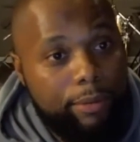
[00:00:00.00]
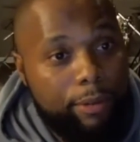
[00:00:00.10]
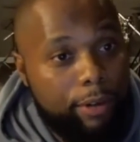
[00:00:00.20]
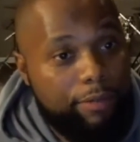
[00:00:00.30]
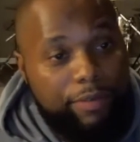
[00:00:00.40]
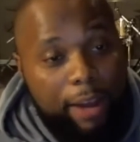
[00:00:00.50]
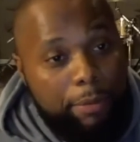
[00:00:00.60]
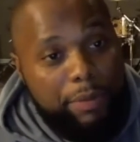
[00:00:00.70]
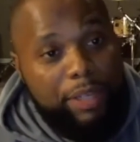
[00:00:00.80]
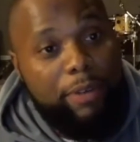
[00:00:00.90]
Or if that
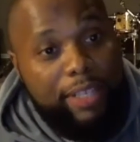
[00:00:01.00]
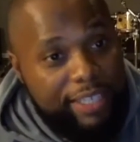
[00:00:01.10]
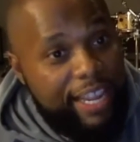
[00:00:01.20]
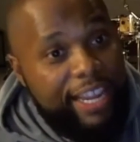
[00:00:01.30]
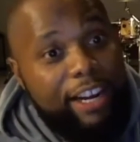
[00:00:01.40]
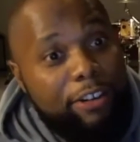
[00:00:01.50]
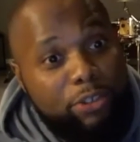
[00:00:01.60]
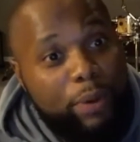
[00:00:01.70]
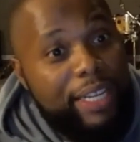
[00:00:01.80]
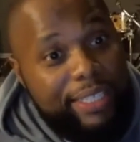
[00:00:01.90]
was being written today, in our
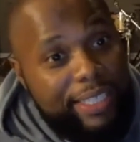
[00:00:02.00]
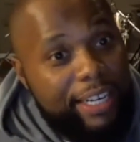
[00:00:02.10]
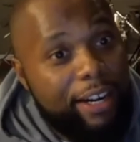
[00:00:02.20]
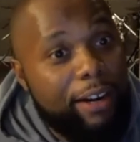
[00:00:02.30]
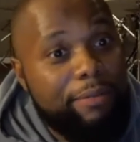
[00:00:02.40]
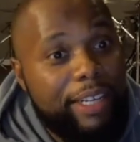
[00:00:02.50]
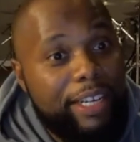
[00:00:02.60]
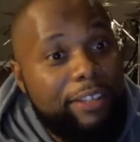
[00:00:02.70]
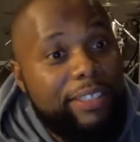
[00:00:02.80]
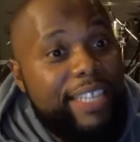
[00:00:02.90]
tweets, in
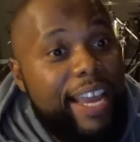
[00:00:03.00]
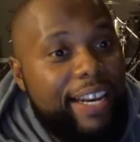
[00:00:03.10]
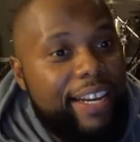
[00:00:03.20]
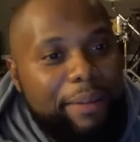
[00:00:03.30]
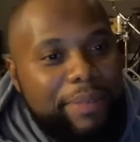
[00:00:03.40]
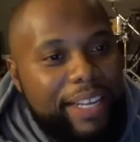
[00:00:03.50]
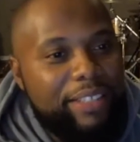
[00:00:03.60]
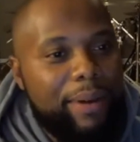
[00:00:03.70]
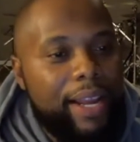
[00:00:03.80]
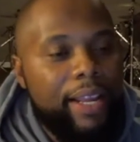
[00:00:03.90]
our stat
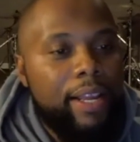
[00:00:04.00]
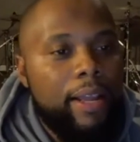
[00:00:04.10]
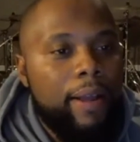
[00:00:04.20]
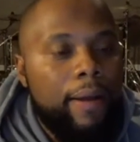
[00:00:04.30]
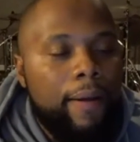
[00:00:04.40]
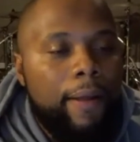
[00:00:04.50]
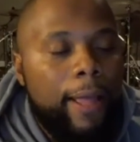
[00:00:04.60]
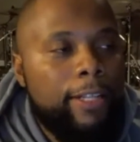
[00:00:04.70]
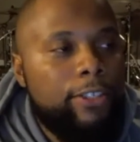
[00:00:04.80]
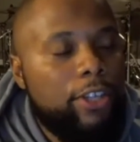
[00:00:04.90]
updates, right?
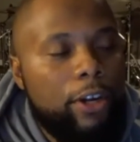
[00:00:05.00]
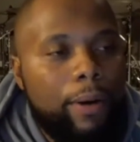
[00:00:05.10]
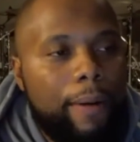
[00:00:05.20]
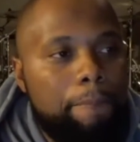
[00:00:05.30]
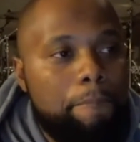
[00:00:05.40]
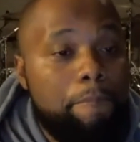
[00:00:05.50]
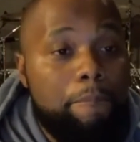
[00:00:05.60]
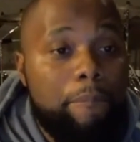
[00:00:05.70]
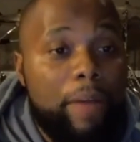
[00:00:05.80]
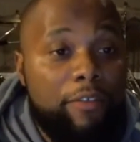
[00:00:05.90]
And so
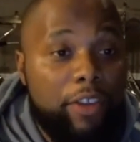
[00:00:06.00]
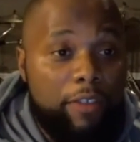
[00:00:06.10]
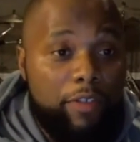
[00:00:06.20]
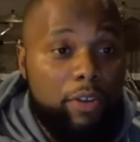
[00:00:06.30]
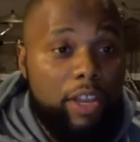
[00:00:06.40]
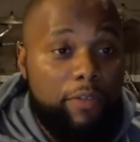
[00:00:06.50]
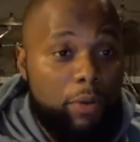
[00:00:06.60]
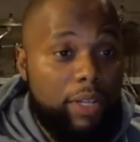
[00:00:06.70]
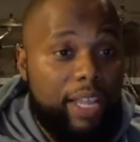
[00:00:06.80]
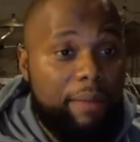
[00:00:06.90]
if you
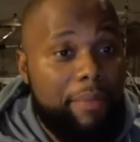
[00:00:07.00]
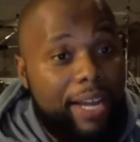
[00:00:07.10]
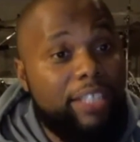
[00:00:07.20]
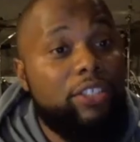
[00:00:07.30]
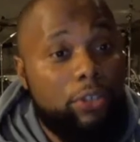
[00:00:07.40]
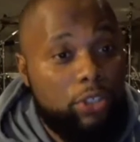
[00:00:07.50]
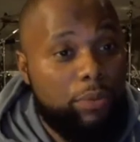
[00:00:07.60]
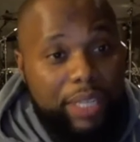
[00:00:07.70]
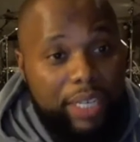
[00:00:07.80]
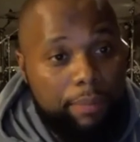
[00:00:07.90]
look at my social
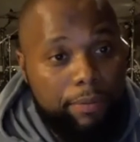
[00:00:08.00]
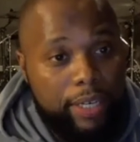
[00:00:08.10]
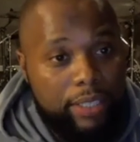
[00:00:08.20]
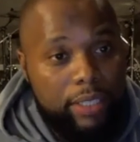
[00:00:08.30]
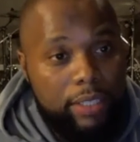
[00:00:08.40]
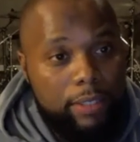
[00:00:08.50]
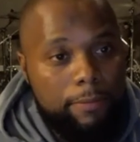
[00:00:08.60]
media presence,